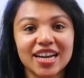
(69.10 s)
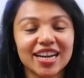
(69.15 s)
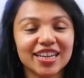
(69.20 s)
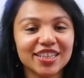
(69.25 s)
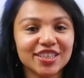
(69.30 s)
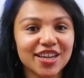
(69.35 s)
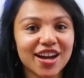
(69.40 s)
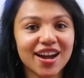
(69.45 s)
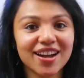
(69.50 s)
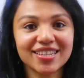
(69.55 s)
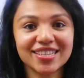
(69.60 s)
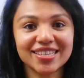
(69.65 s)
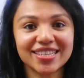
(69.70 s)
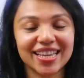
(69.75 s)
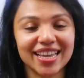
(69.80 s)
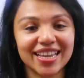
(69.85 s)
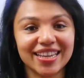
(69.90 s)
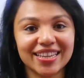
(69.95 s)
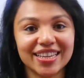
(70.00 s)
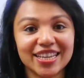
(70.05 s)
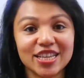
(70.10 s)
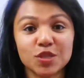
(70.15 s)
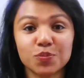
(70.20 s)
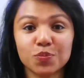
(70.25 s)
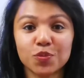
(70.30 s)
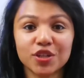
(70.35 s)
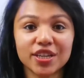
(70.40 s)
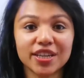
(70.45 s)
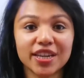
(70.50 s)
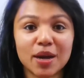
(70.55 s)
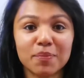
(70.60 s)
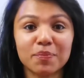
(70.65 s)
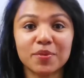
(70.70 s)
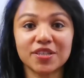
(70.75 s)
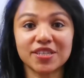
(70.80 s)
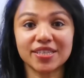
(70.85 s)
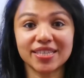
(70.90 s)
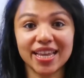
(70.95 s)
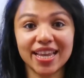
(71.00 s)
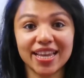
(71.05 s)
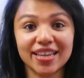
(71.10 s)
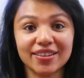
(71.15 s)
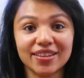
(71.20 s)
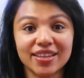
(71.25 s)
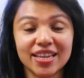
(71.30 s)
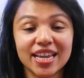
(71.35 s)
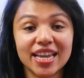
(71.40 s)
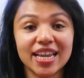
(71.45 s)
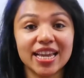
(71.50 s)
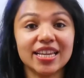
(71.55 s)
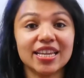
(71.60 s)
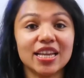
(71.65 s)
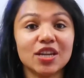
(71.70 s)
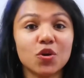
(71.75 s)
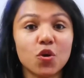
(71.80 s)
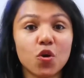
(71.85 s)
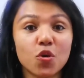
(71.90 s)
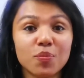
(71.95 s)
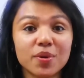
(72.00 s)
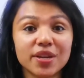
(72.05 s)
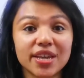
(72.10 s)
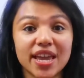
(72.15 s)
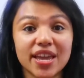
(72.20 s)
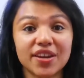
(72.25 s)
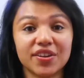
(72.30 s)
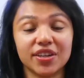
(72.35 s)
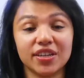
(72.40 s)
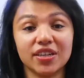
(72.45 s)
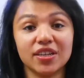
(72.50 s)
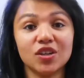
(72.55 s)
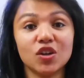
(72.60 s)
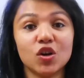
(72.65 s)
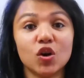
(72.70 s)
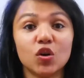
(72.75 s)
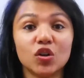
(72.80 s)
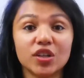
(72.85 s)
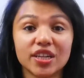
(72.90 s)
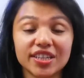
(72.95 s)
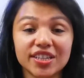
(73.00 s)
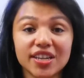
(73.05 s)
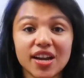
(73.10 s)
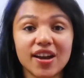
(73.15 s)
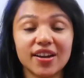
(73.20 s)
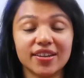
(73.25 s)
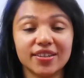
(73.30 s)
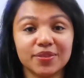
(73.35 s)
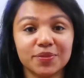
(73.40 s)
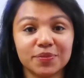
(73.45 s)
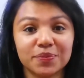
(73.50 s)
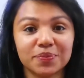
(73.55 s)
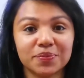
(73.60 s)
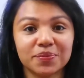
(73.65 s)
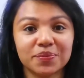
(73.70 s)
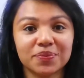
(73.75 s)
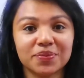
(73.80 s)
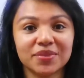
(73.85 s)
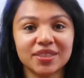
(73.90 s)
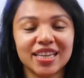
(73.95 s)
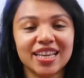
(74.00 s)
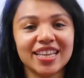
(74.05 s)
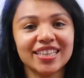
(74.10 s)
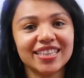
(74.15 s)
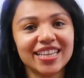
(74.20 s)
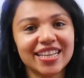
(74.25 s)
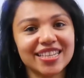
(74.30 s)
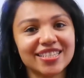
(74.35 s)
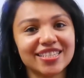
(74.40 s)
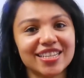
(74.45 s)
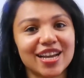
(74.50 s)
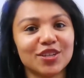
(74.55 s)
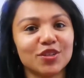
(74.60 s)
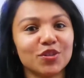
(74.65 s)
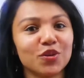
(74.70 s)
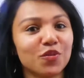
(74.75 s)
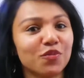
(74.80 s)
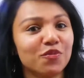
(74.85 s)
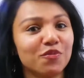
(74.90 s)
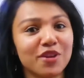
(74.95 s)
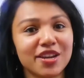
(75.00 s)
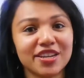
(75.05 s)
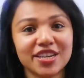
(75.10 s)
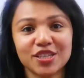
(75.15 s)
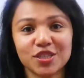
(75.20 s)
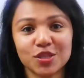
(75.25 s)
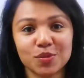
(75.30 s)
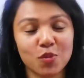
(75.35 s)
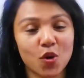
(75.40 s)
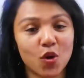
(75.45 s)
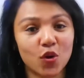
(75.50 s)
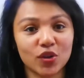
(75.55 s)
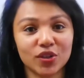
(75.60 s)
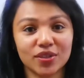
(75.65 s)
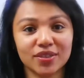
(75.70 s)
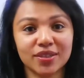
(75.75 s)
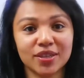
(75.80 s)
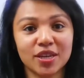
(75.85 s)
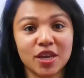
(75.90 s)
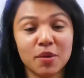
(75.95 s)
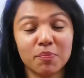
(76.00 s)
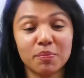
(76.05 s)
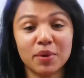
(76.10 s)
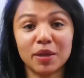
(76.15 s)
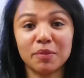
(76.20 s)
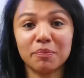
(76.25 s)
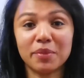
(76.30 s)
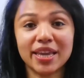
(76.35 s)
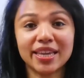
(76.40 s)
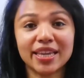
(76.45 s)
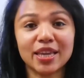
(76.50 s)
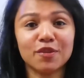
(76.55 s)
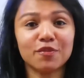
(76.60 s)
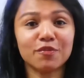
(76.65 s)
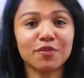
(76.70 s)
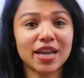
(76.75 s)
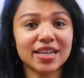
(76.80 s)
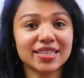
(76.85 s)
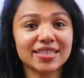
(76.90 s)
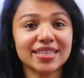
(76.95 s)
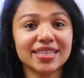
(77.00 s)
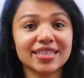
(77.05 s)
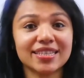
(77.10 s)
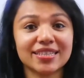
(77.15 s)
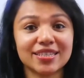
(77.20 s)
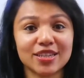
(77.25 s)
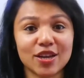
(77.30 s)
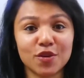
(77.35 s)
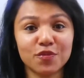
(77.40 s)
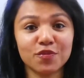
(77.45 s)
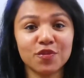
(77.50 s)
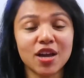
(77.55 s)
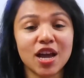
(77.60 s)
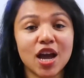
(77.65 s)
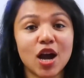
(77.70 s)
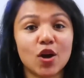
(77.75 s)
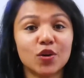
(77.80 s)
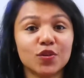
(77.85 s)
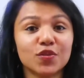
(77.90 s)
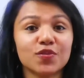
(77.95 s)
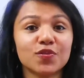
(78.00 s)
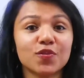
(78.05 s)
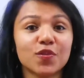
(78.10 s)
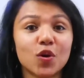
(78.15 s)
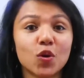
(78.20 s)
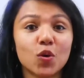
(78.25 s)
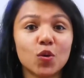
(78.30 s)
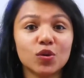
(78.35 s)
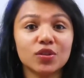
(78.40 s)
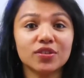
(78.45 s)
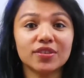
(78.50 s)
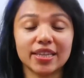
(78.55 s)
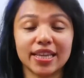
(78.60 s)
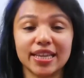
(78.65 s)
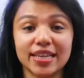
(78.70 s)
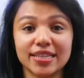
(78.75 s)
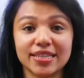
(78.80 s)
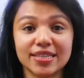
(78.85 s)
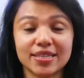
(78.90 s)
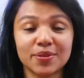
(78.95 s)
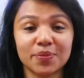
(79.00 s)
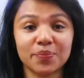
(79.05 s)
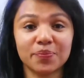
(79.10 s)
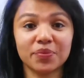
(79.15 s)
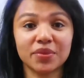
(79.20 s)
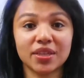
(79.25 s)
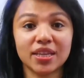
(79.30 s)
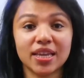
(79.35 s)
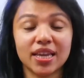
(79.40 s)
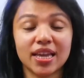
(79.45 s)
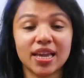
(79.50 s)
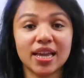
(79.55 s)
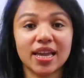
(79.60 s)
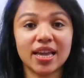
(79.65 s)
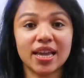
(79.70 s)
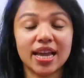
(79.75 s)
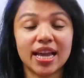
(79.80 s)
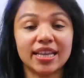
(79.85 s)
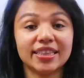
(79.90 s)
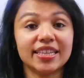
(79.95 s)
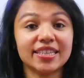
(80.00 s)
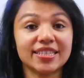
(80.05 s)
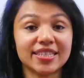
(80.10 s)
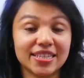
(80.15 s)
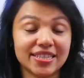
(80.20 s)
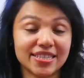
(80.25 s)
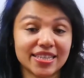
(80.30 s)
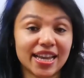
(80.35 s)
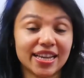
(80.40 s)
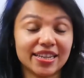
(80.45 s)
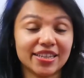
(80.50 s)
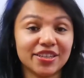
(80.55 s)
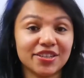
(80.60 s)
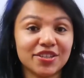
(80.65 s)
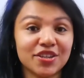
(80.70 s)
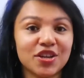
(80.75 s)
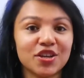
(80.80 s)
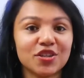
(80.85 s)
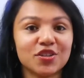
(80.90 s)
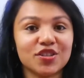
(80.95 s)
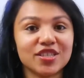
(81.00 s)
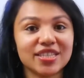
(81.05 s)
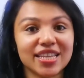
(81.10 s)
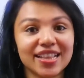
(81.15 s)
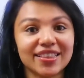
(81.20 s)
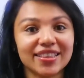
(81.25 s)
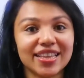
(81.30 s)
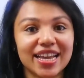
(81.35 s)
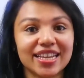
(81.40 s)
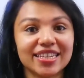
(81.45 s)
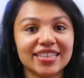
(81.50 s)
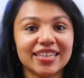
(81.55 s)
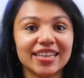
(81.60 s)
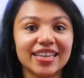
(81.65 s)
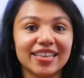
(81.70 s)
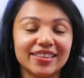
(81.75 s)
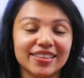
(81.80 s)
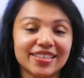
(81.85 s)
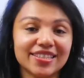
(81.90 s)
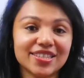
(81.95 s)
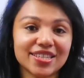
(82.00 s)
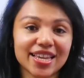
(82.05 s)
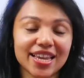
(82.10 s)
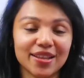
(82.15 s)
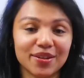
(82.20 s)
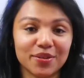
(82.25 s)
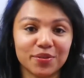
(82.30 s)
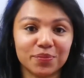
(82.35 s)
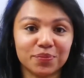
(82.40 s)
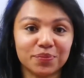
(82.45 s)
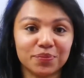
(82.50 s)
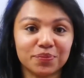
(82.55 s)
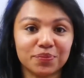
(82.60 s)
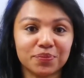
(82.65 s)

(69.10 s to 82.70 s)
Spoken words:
A yard sale is putting up a sale in an open area or a yard. They started off very small by making fancy stuff out of old things, and they decided to sell that in the sale.